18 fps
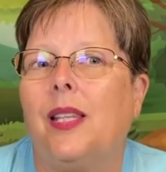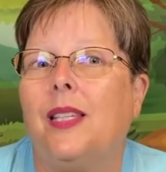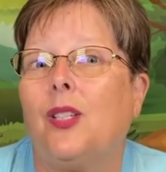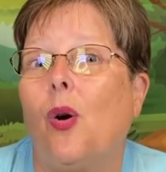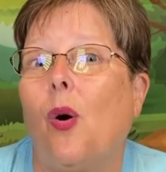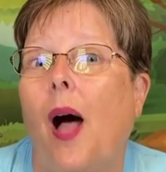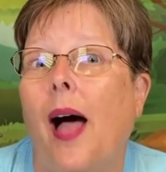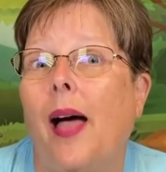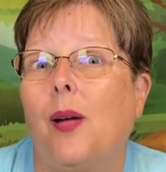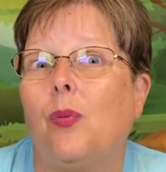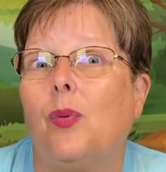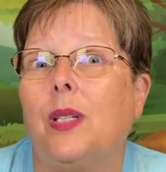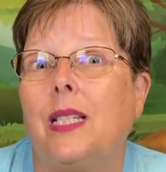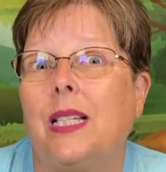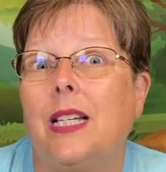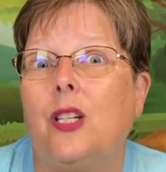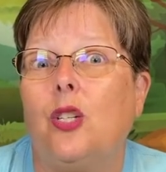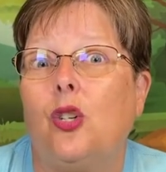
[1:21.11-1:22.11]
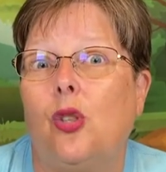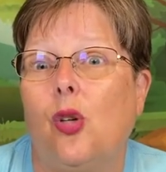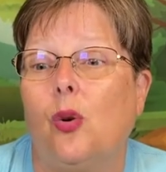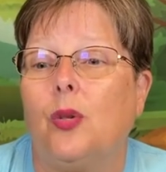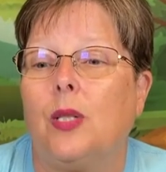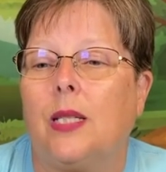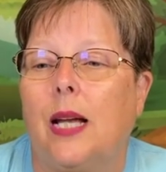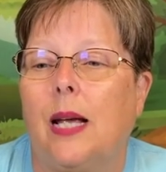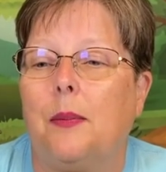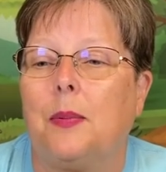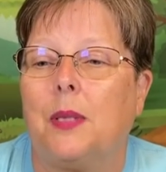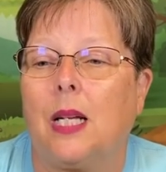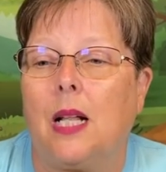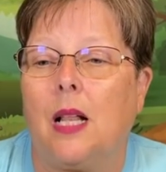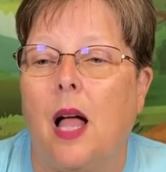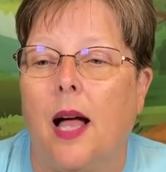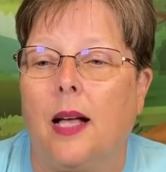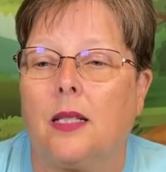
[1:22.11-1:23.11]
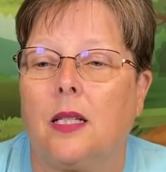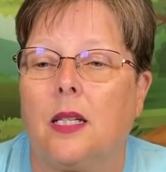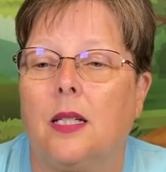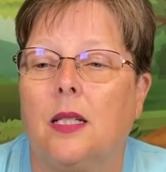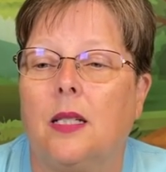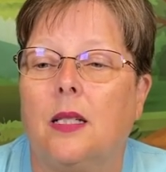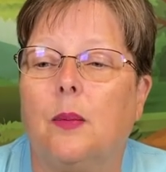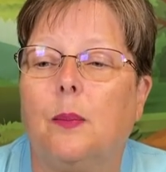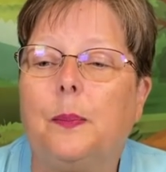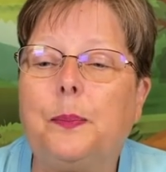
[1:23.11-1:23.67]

So I will teach those types of classes.